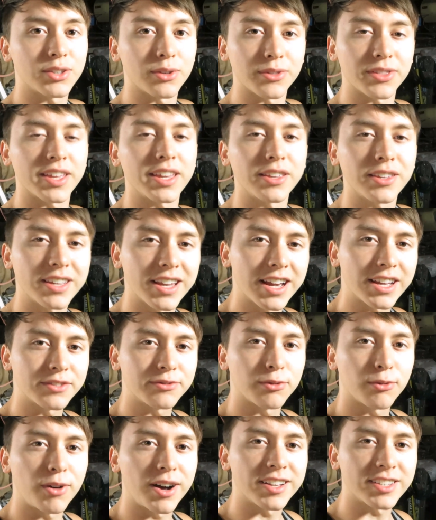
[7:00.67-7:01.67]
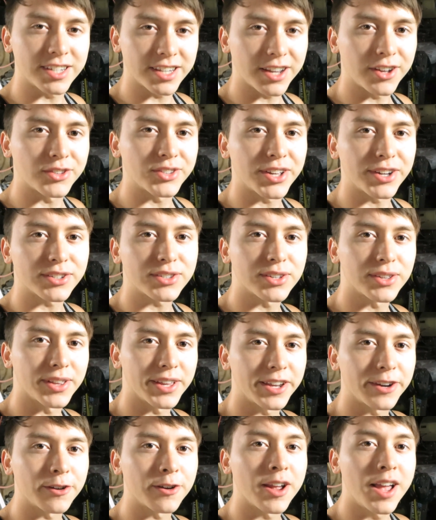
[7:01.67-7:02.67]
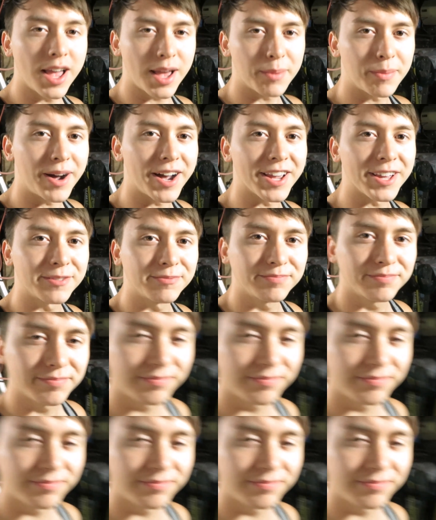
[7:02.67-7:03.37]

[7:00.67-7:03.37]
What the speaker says: So thank you guys for watching. I'll talk to you later. Bye.